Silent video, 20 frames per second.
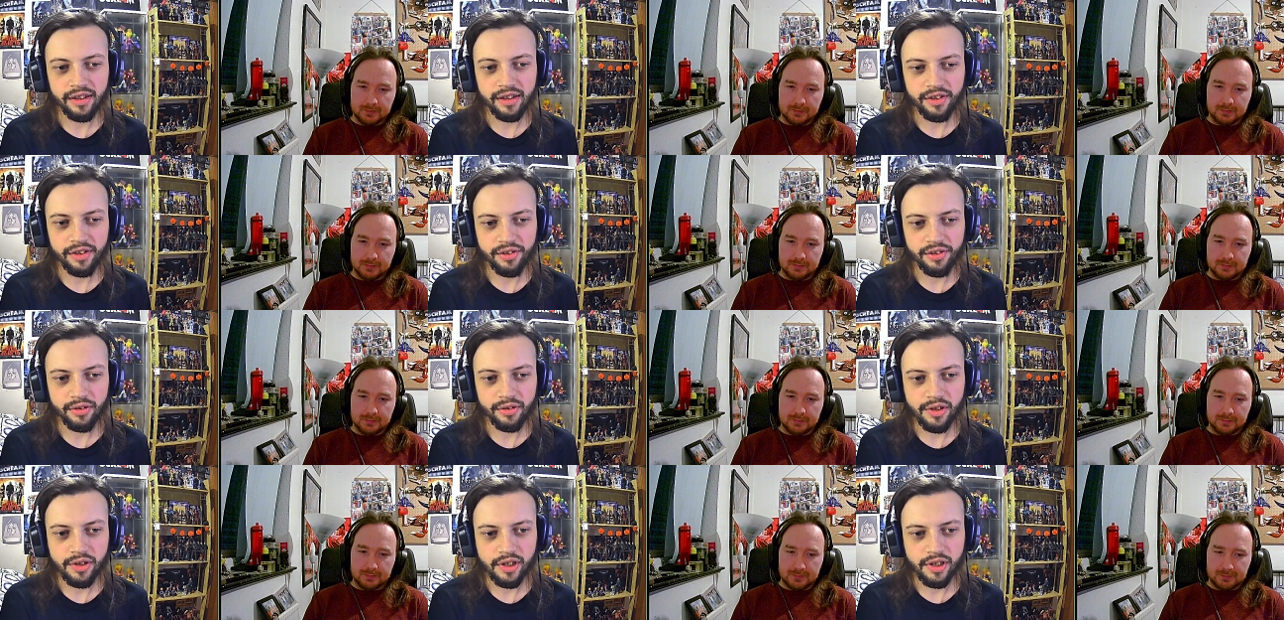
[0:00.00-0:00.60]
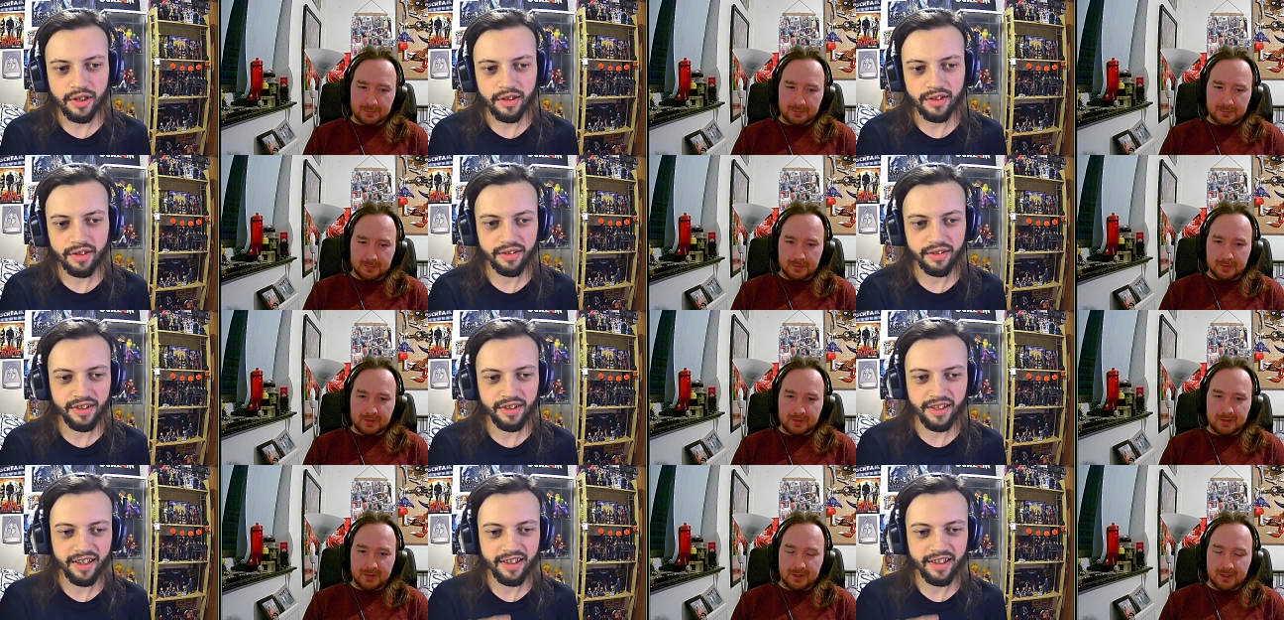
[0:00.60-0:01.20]
Speaker 1: Alice, doesn't she? You
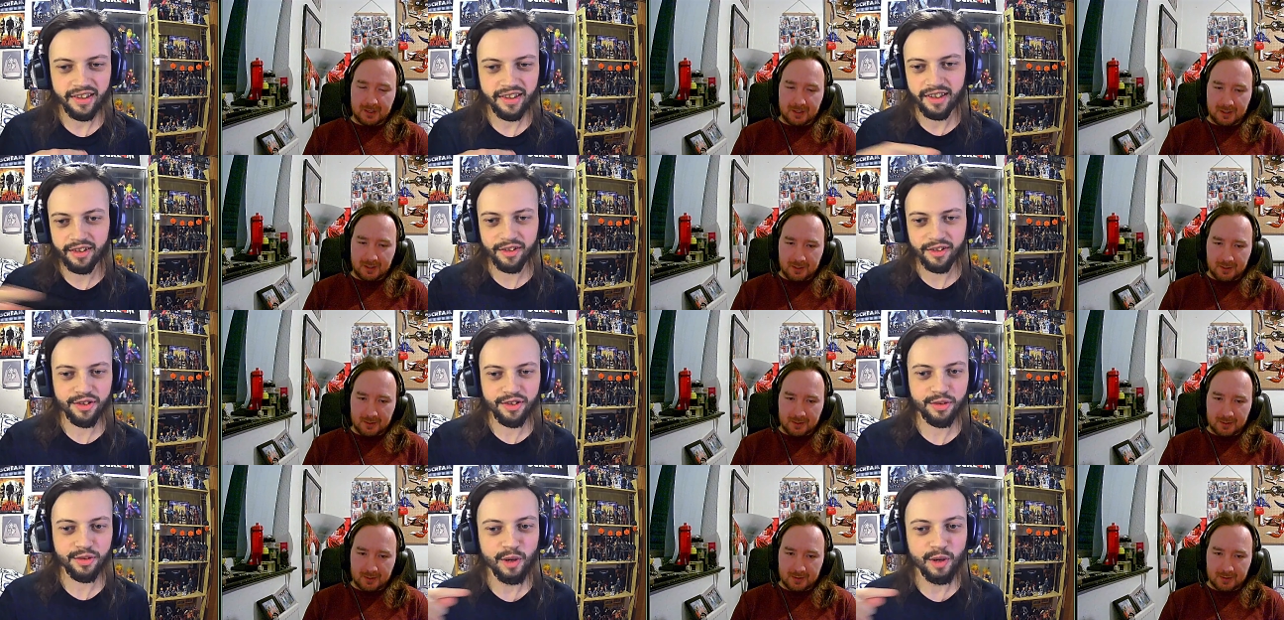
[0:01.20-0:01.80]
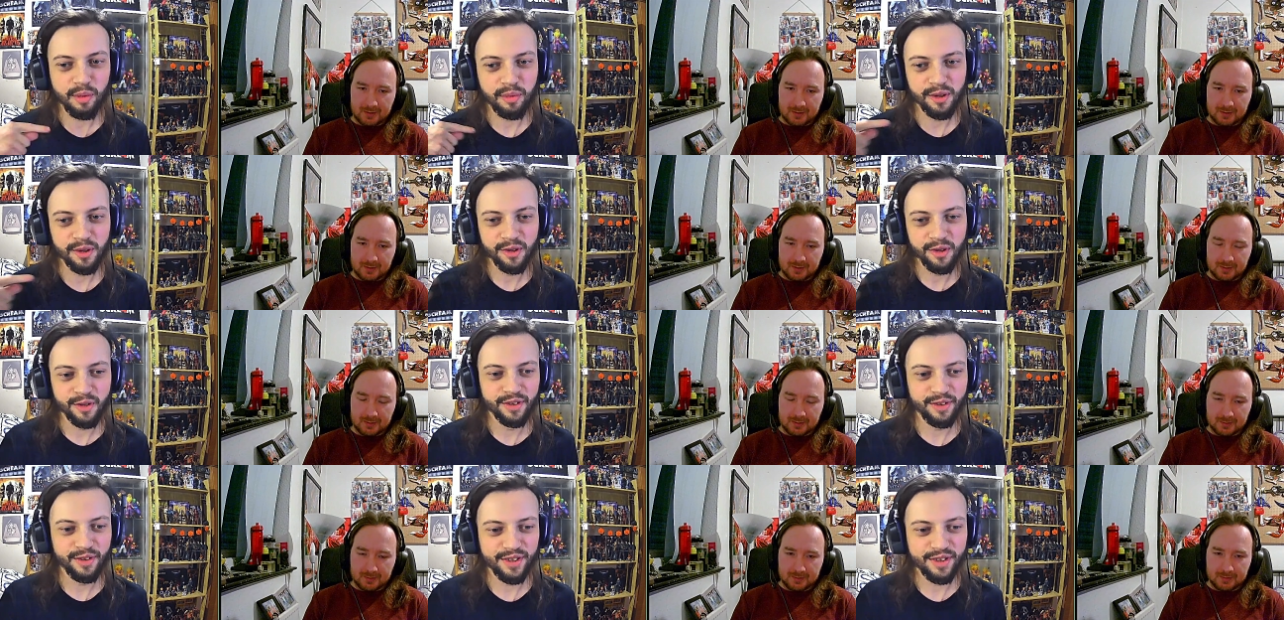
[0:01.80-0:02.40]
yeah. gotta, like, swap
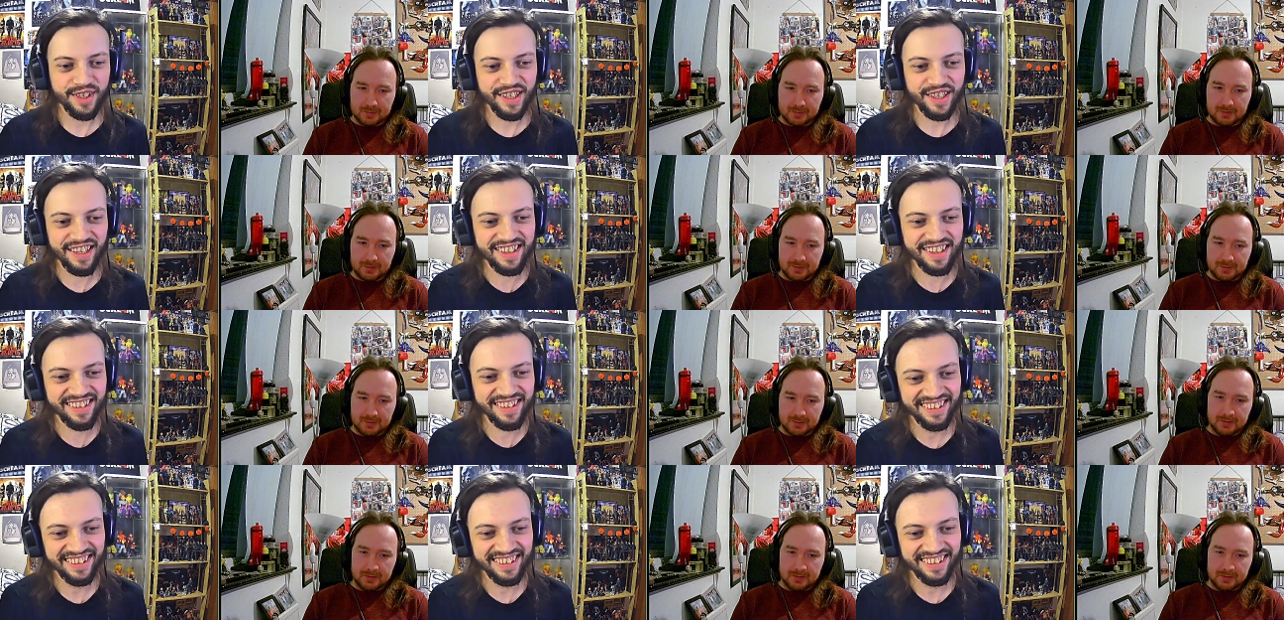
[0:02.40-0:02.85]
over shit.